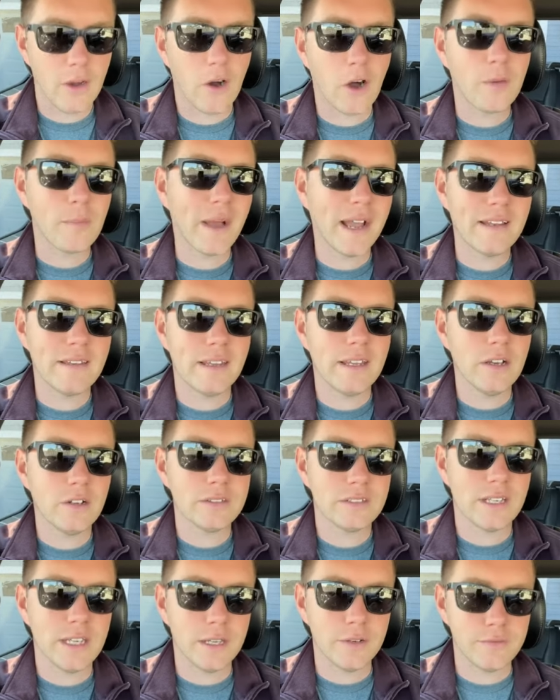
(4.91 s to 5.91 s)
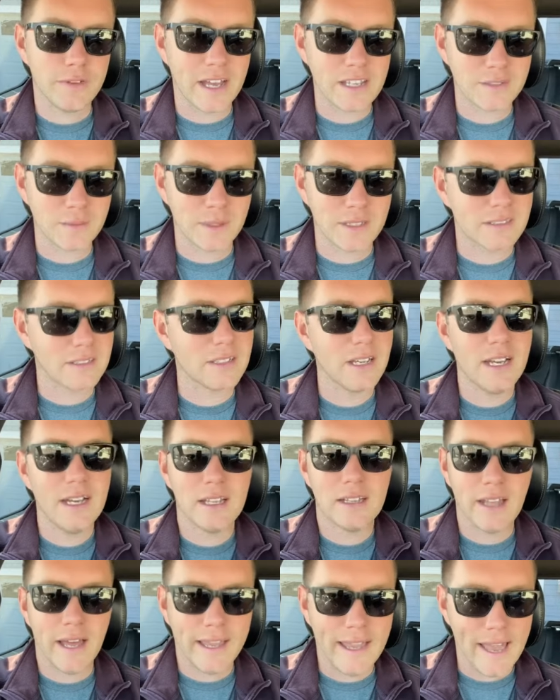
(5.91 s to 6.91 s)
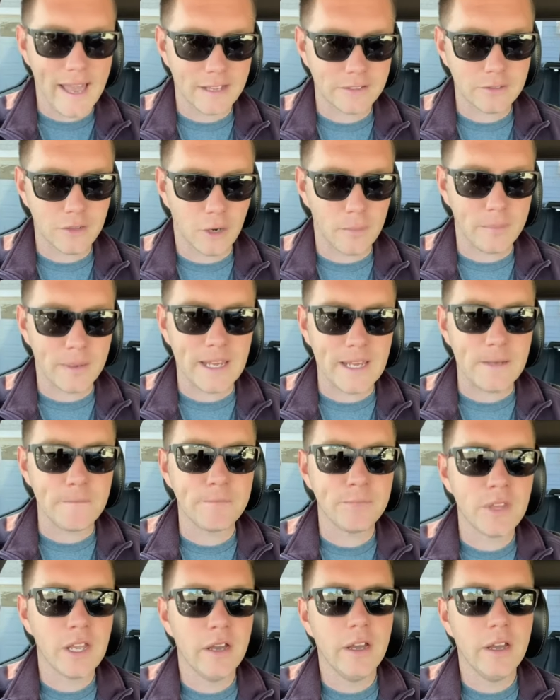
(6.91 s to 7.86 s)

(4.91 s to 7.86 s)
on my DLT investments like XRP.